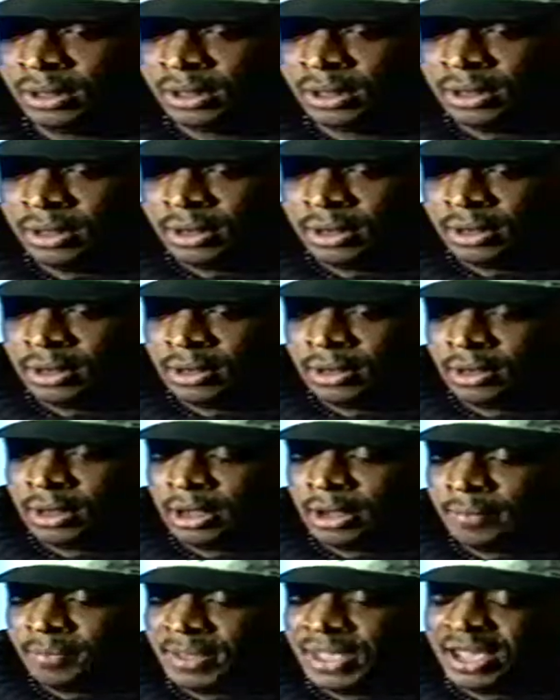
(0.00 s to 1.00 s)
Mm -hmm.
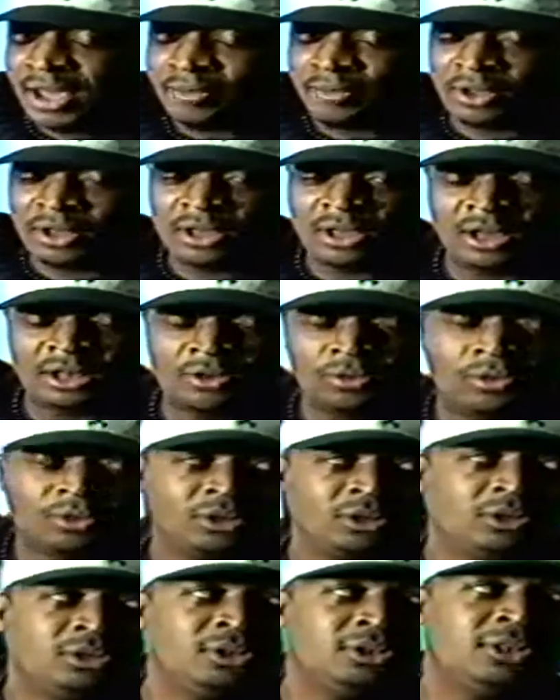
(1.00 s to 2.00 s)
um, they have a cut on
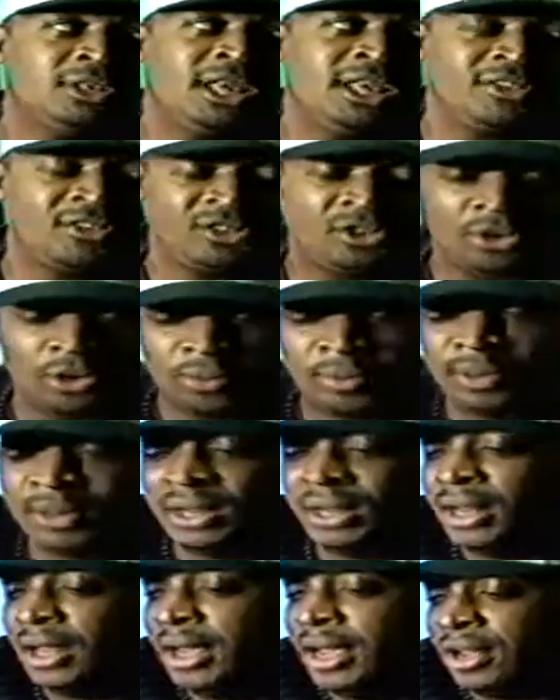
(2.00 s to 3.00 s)
the next
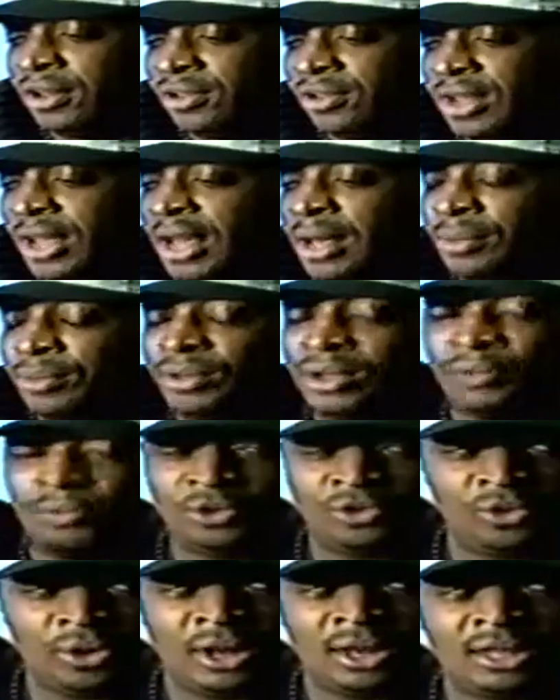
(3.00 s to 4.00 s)
Terminator X album that
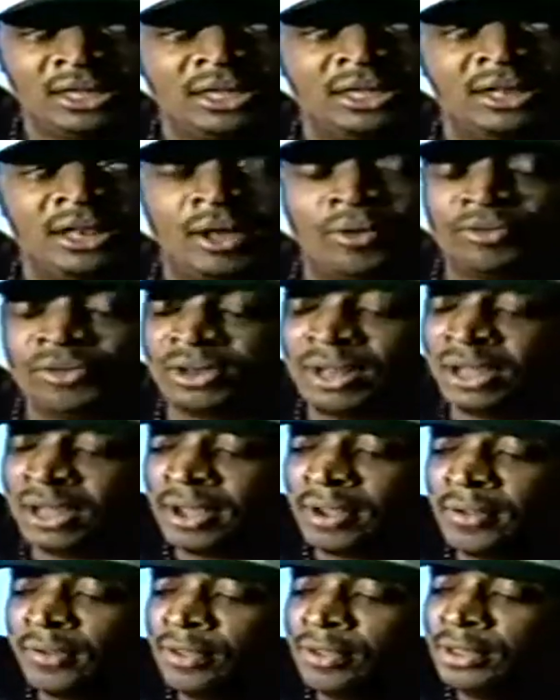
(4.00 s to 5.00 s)
we're trying to get out
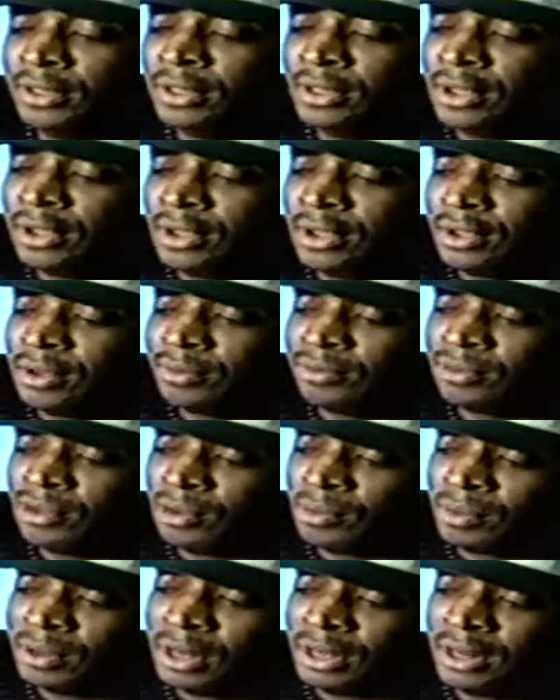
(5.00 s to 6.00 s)
now um,
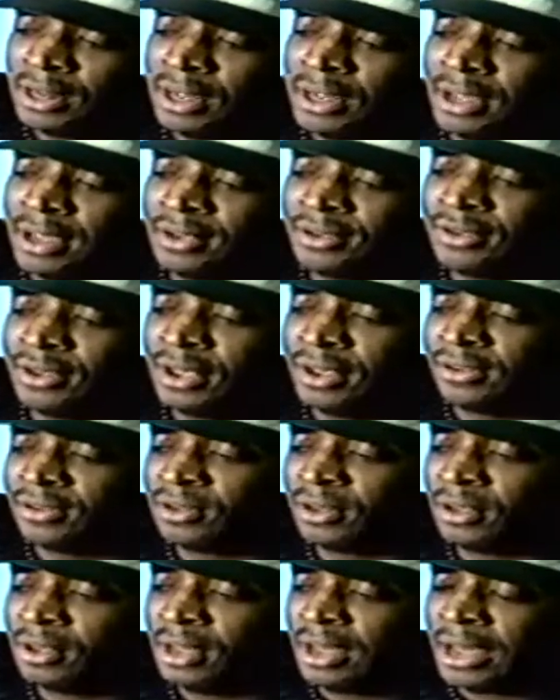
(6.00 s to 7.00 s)
Terminator X has
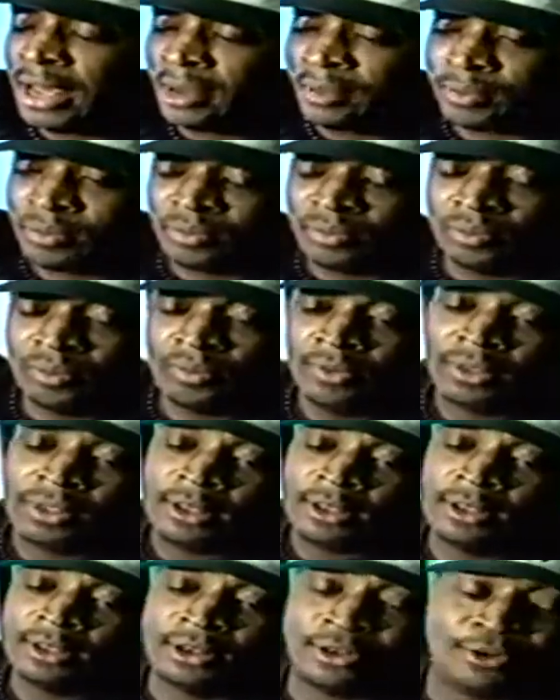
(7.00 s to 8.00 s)
an album.
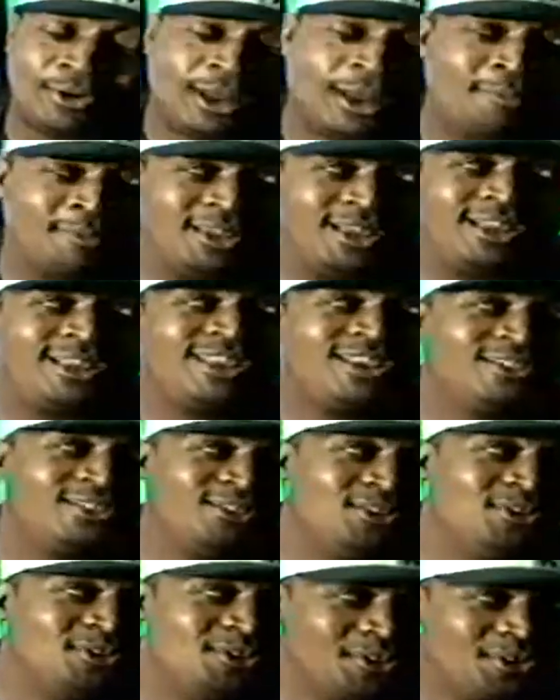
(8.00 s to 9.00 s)
You know, I mean, I guess
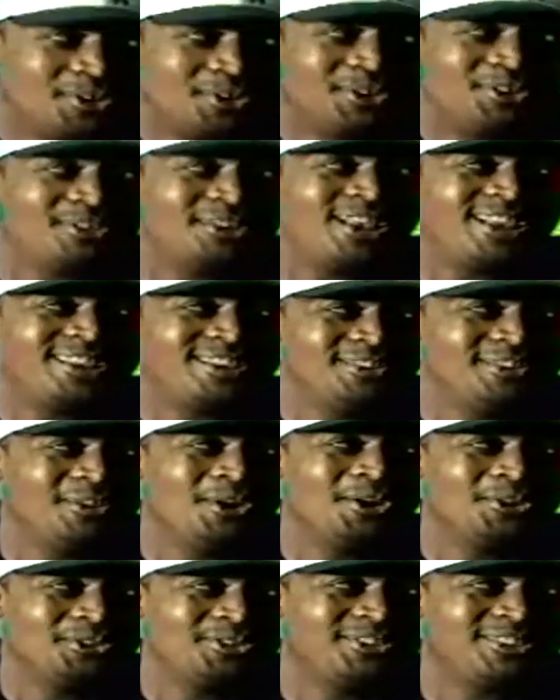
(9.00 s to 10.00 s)
you know because uh, you
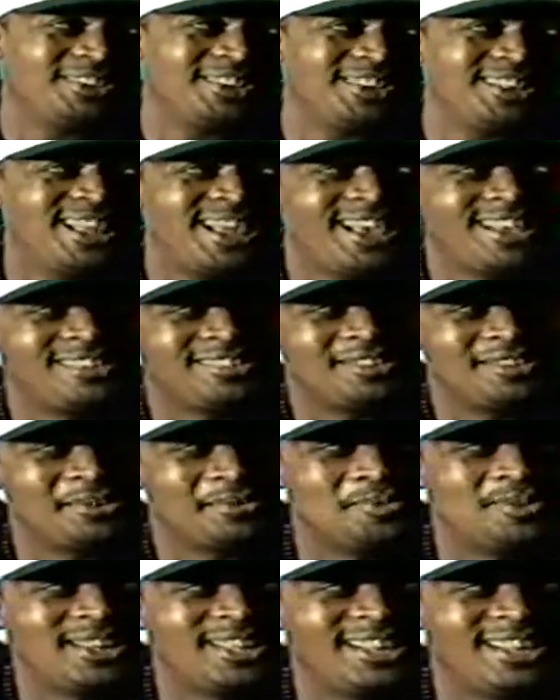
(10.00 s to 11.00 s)
hosted the last
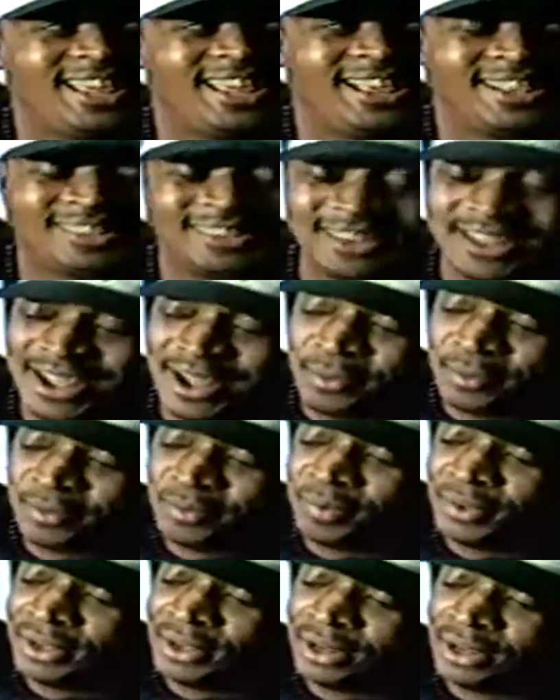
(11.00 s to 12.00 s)
Terminator right. X
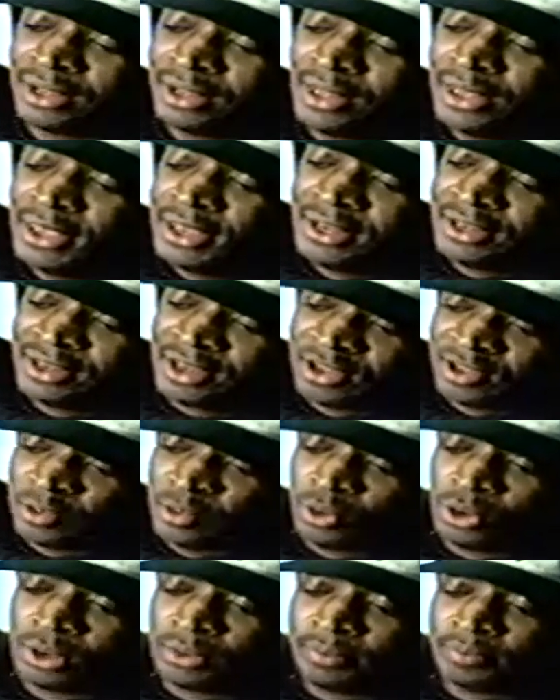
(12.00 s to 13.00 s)
album, and uh, this
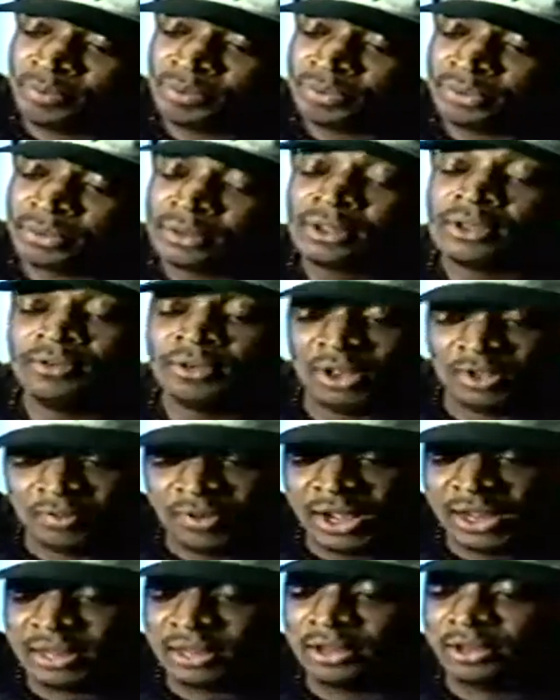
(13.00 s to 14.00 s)
Valley one, Jeep Beets, right. yeah,
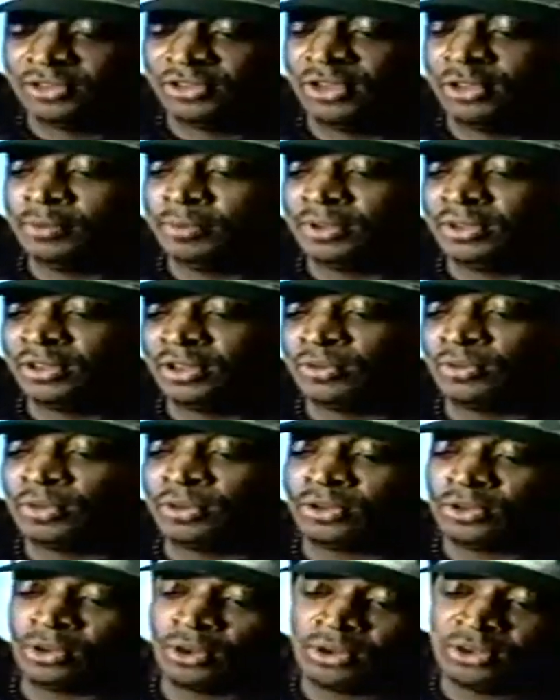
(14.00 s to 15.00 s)
Valley of the Jeep Beets. This
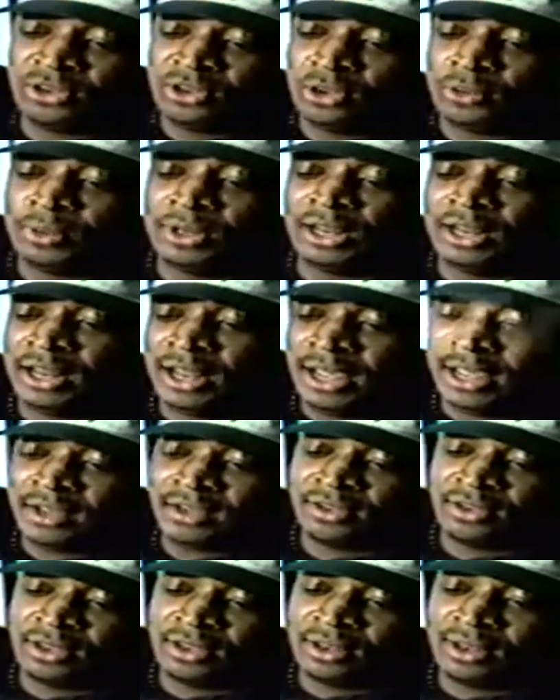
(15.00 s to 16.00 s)
one's called Terminator
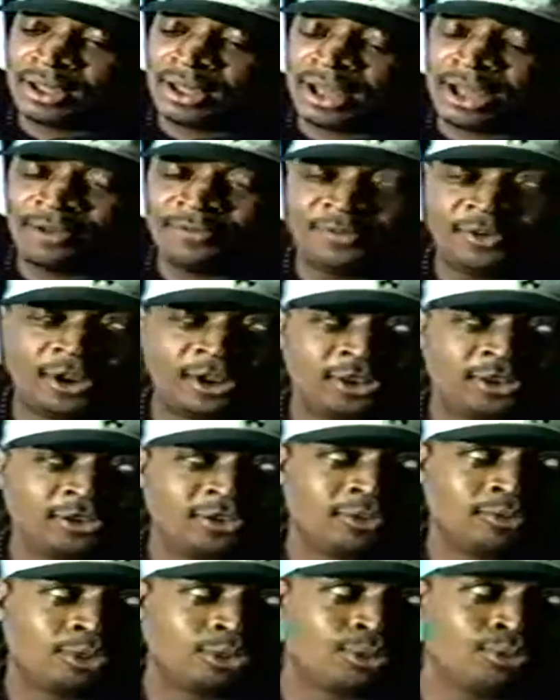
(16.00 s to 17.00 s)
X and the Godfathers
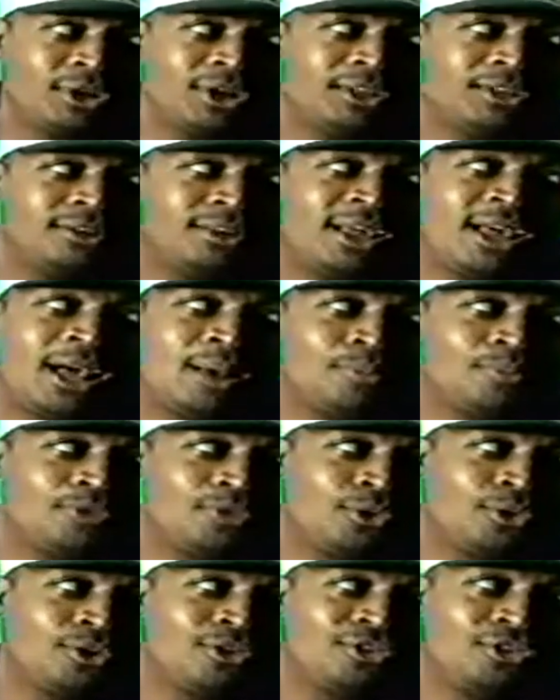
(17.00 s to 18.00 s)
of Threatt. The album's
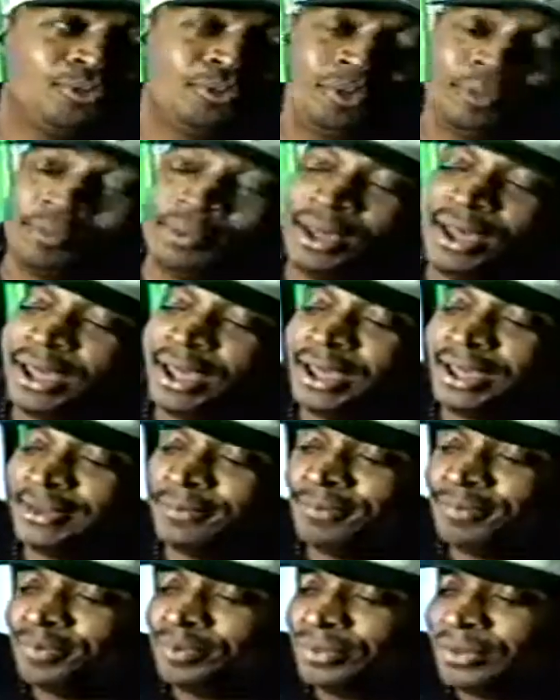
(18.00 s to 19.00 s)
called mm -hmm. Super Bad,
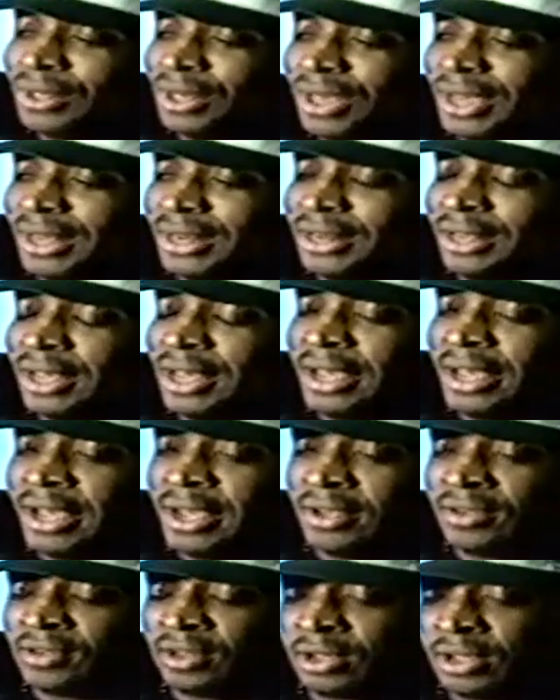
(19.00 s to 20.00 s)
and it
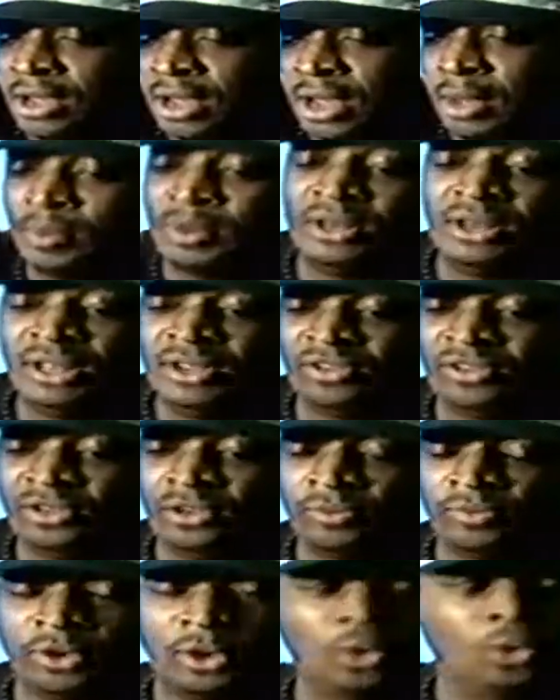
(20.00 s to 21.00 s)
has a
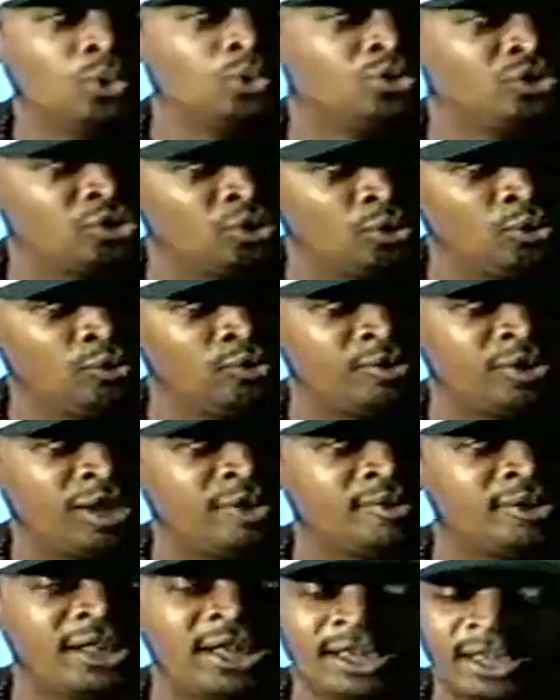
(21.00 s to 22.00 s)
combination of old school
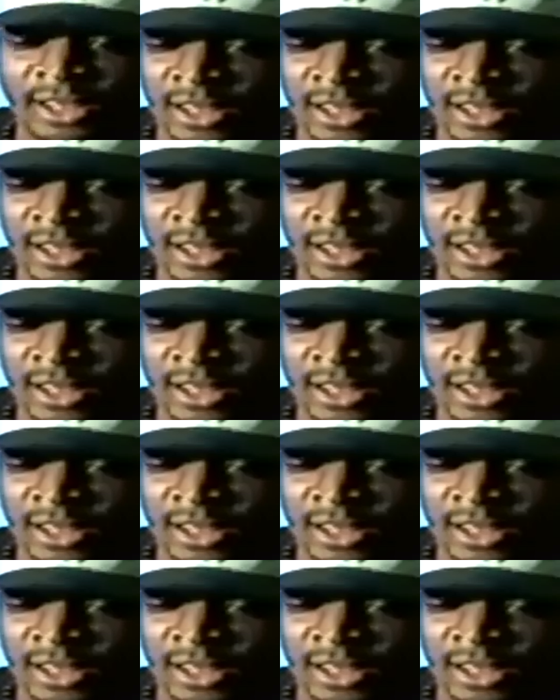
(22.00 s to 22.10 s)
flavor, like